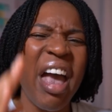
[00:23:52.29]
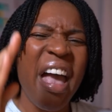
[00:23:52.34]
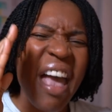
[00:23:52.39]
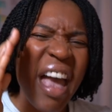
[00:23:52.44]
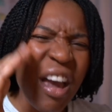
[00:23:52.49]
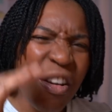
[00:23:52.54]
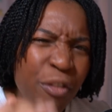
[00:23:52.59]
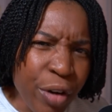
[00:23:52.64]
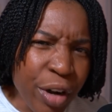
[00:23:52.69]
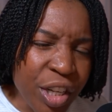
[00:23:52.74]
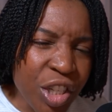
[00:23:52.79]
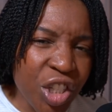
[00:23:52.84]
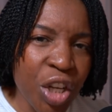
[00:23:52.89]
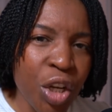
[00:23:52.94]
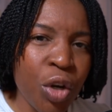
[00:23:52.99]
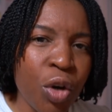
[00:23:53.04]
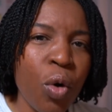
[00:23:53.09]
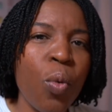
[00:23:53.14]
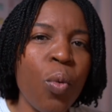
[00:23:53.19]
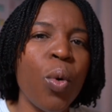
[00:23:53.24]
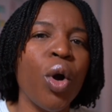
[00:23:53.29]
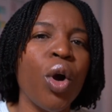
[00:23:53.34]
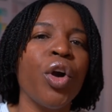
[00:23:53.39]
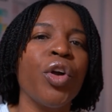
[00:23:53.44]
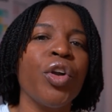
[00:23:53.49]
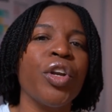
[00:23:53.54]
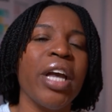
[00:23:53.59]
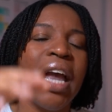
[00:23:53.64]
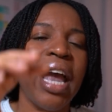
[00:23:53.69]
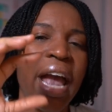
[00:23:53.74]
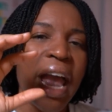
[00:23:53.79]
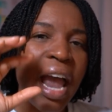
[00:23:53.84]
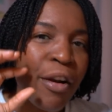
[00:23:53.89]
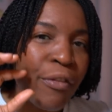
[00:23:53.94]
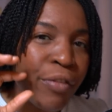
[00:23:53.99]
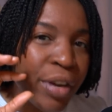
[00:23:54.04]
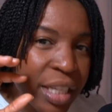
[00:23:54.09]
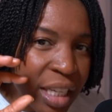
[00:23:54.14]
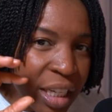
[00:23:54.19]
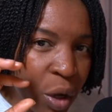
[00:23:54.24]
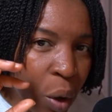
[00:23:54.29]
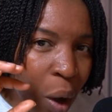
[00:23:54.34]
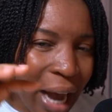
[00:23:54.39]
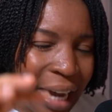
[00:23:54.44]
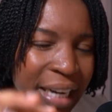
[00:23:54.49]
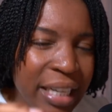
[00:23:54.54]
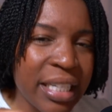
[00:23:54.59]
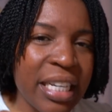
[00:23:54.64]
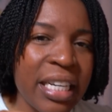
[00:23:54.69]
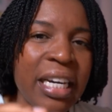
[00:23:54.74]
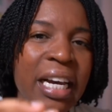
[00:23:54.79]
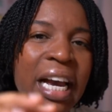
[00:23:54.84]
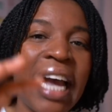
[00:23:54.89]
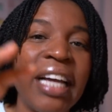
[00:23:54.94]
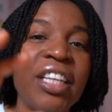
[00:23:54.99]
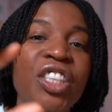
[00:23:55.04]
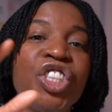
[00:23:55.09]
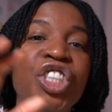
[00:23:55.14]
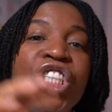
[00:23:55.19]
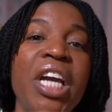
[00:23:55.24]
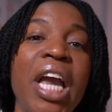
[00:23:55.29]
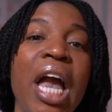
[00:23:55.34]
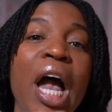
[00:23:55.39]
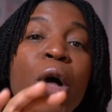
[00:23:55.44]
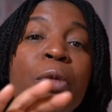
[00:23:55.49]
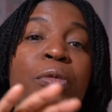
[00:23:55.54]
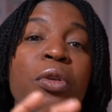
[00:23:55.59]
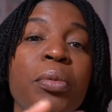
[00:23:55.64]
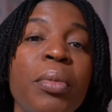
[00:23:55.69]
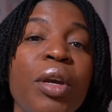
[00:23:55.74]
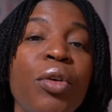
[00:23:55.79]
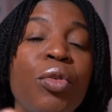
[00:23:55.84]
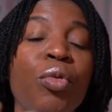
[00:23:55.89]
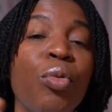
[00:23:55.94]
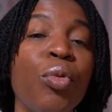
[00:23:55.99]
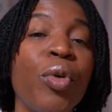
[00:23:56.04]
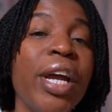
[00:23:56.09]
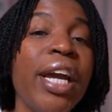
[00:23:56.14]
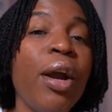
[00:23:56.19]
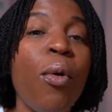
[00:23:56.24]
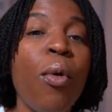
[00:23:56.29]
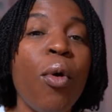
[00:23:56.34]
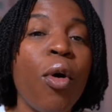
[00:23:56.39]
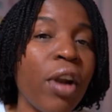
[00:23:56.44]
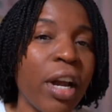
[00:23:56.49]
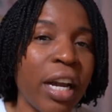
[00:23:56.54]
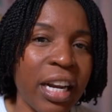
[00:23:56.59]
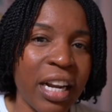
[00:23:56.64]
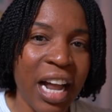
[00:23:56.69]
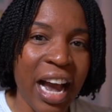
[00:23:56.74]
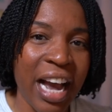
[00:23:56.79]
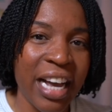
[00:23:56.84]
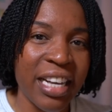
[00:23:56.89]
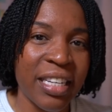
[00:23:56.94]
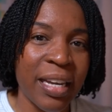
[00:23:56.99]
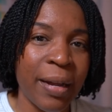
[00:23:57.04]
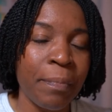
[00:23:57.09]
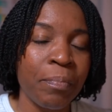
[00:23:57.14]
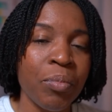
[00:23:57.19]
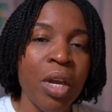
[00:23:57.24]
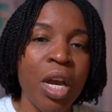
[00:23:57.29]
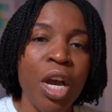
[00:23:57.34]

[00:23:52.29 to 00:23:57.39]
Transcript: every single word, every single idea, and she helped me reorganize it,